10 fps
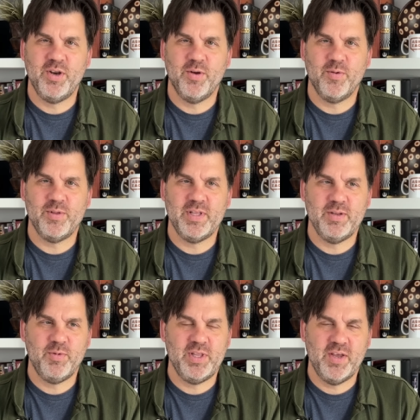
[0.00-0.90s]
You know,
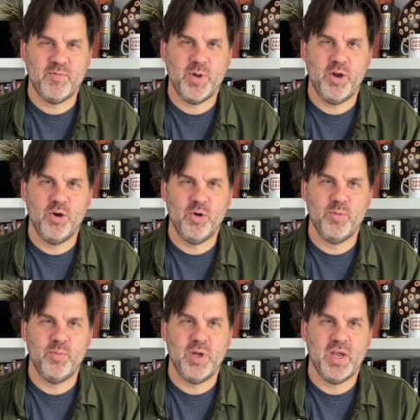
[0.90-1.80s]
we left my
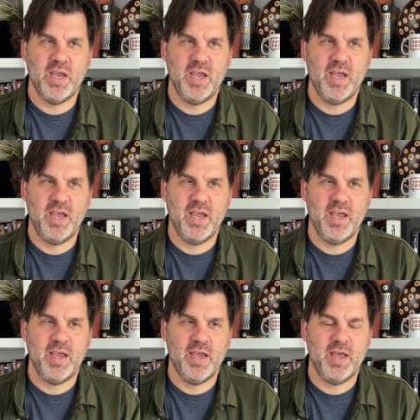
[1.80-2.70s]
home
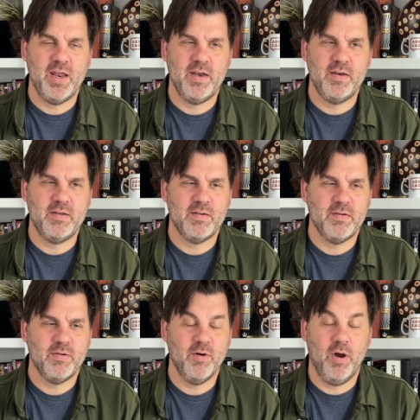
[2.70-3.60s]
and
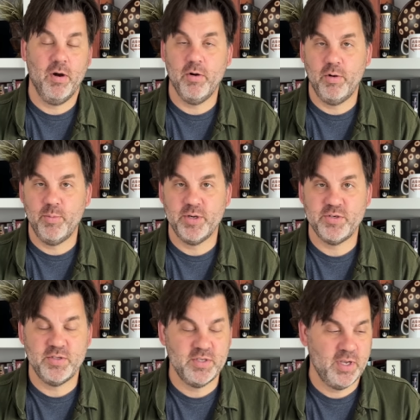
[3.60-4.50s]
or our home, I
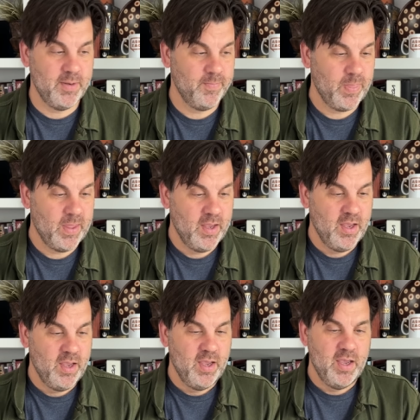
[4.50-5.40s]
should say.
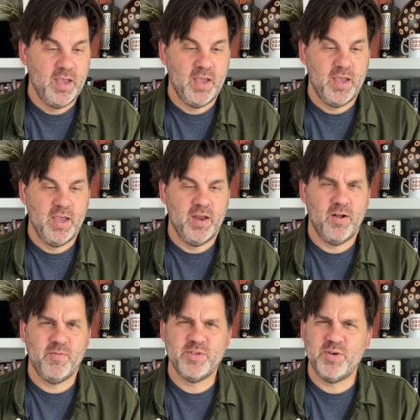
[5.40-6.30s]
And
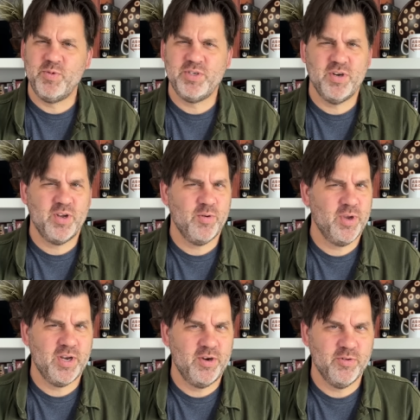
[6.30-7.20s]
all of a sudden, we started
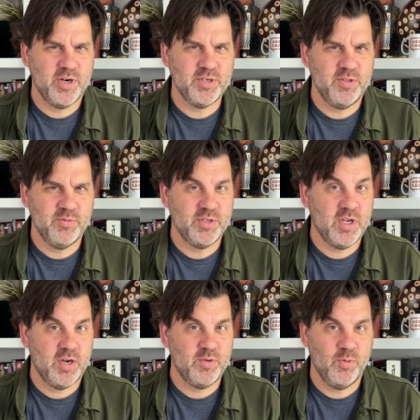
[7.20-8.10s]
going in a direction that was
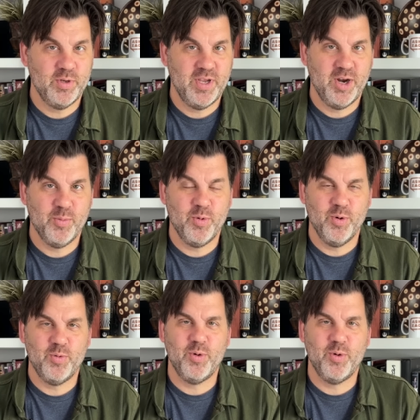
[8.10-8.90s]
not toward the airport.